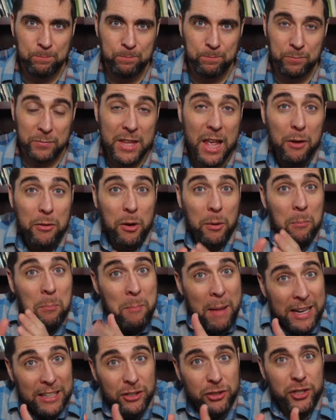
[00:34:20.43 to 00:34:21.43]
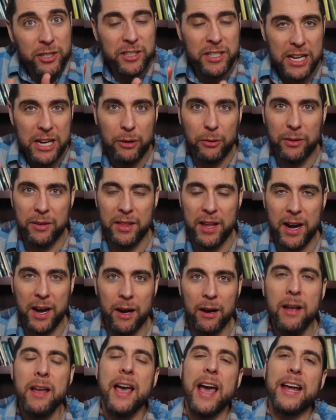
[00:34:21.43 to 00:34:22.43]
Now they're mentioned here and there,
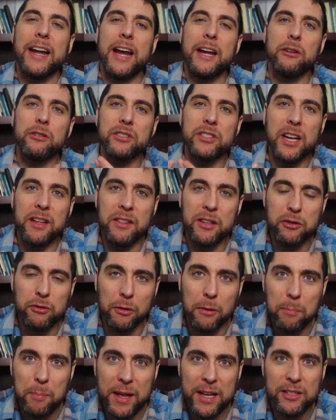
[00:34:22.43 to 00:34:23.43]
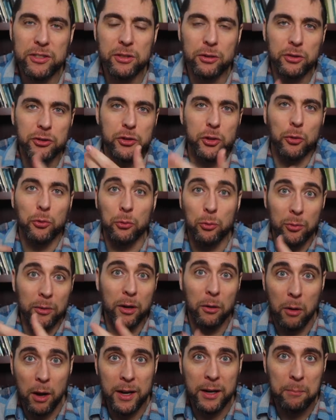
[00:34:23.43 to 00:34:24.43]
and I understand these are epistles. You're
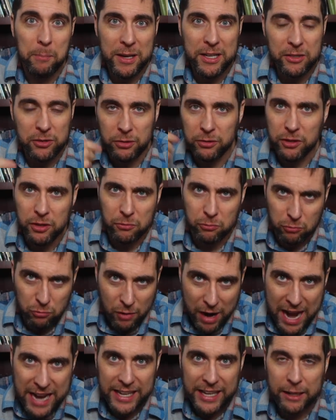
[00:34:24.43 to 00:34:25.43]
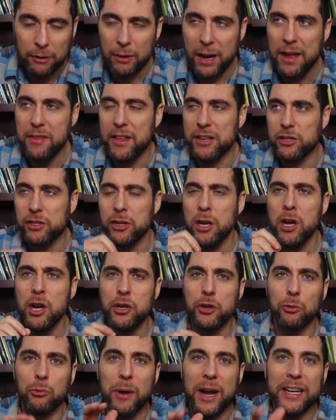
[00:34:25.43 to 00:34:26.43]
uh, an epistle, just writing, right? That's just
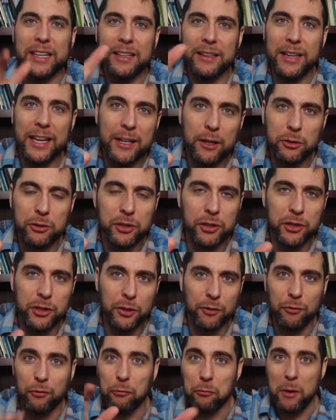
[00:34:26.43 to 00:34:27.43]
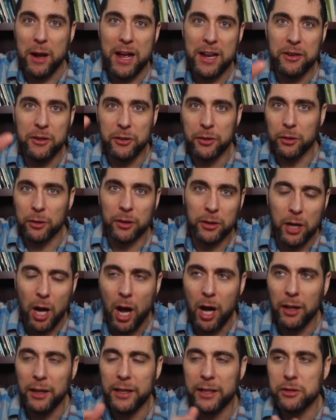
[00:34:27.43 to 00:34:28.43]
you're writing a letter to your friend or your
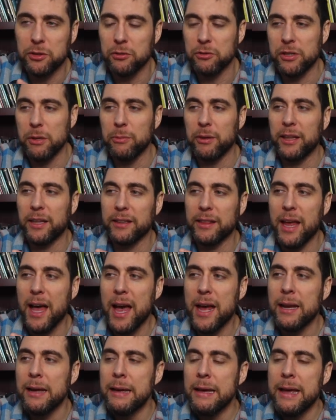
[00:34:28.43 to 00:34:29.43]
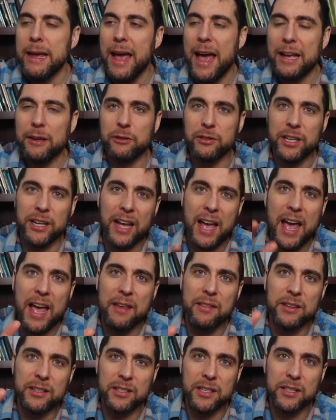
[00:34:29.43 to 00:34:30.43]
colleagues or something like that, and you're saying, "Hey,
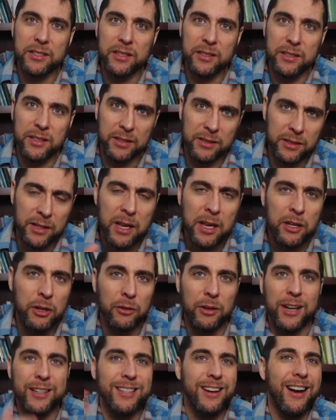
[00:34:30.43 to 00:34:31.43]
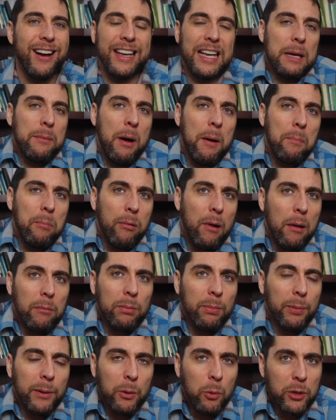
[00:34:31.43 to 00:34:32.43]
this, this is." You're not talking about
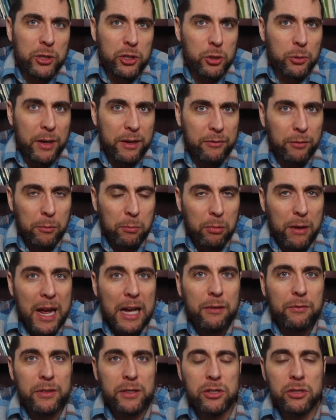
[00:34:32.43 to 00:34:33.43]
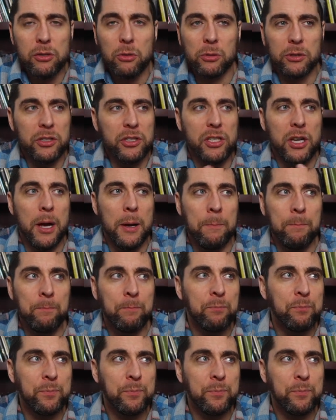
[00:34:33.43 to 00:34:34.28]
probably what you ate for breakfast or some,